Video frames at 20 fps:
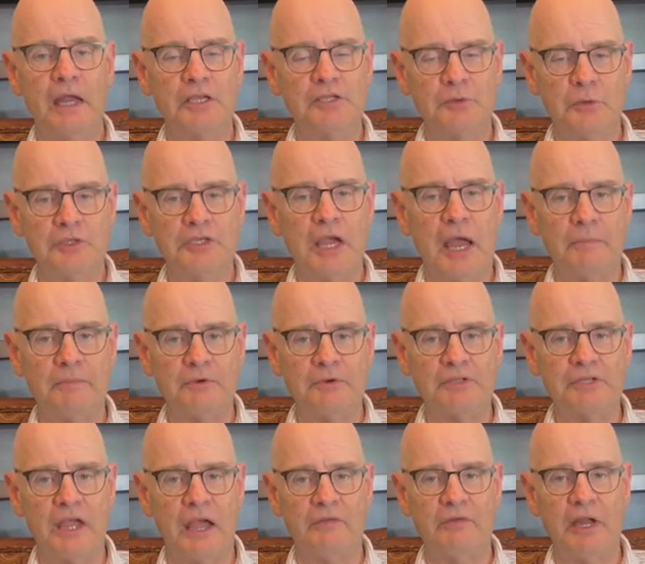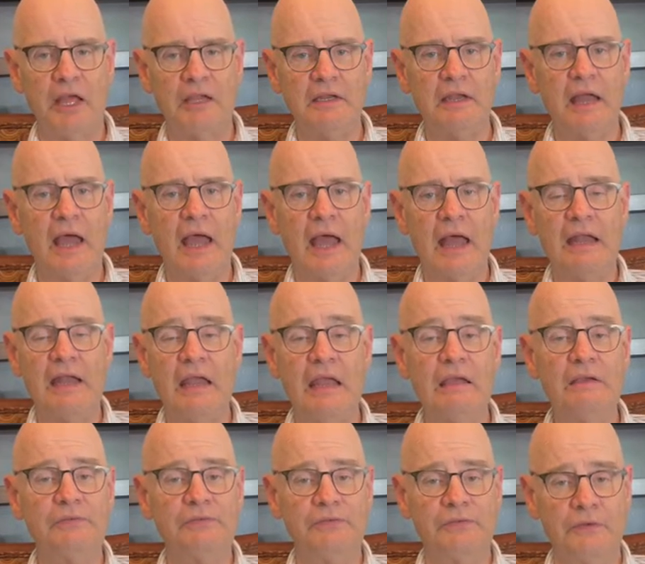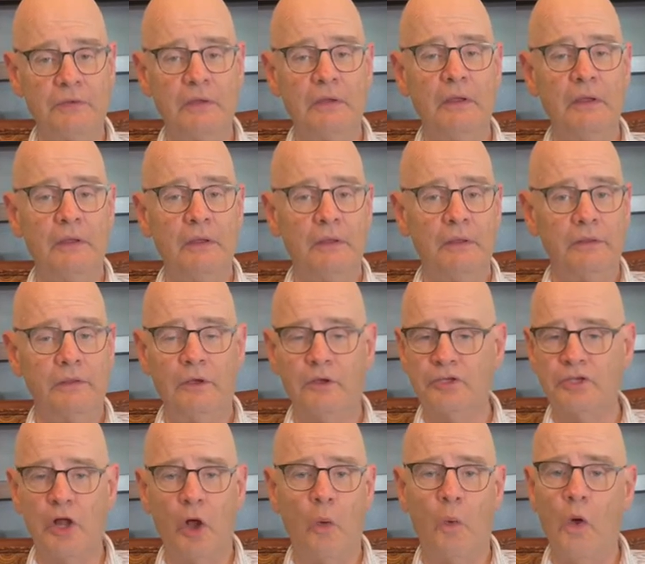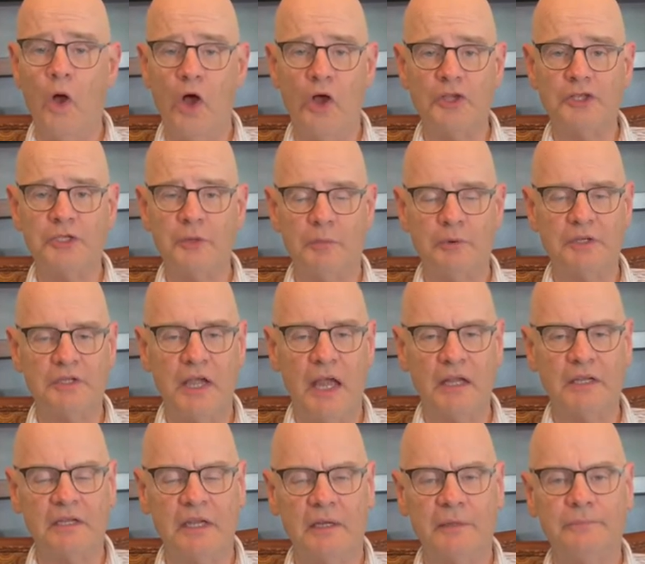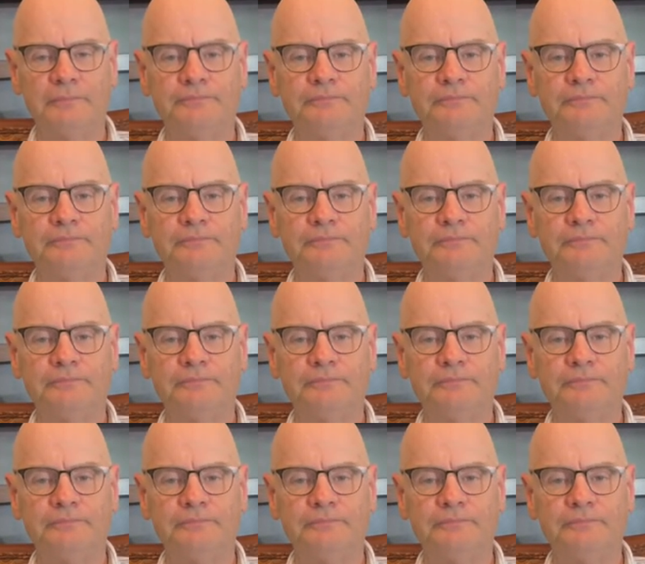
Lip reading: Ezra chapter 7, 8, 9 if there's no walls to protect it.